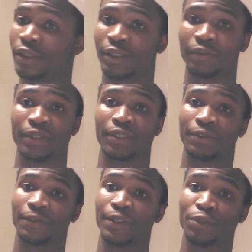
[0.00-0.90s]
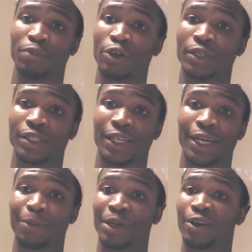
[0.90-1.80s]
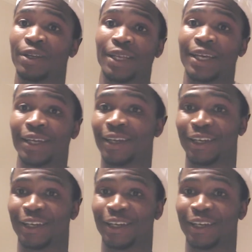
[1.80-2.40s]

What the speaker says: I mean, it's bogus. I'm not gonna lie.